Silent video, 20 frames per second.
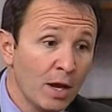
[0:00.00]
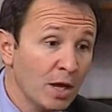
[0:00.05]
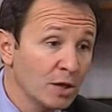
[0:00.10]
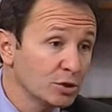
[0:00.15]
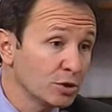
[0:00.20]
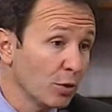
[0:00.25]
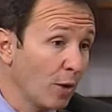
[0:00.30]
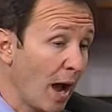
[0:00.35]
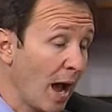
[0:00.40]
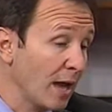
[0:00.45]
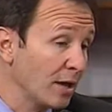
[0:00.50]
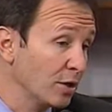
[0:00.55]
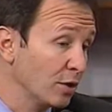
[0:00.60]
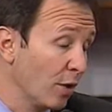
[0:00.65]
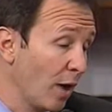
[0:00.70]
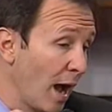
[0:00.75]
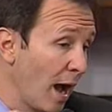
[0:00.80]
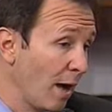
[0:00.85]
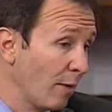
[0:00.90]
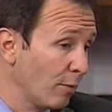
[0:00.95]
So,
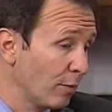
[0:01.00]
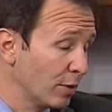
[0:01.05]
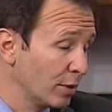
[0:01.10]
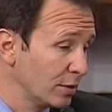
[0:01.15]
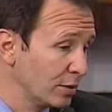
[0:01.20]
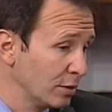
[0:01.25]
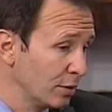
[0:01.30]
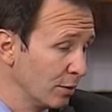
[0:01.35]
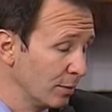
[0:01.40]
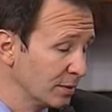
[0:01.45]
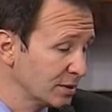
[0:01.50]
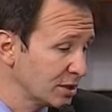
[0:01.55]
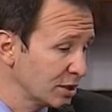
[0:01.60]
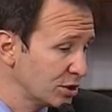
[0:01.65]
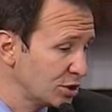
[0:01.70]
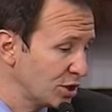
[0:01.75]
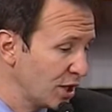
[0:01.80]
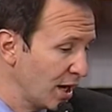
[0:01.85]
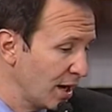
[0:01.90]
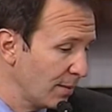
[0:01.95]
I would, Mr.
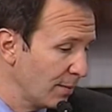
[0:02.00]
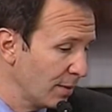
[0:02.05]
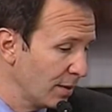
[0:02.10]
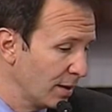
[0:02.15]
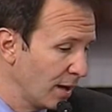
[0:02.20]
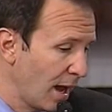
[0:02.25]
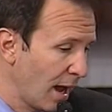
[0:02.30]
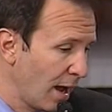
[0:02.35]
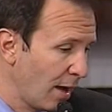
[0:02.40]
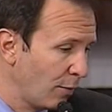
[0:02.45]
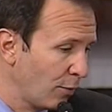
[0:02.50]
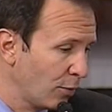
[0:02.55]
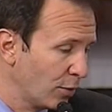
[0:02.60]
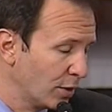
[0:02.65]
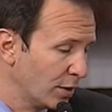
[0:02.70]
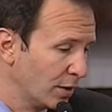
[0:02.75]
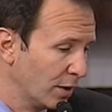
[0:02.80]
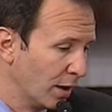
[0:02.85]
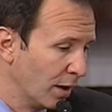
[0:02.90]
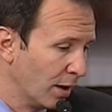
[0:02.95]
Chairman, I
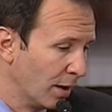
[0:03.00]
would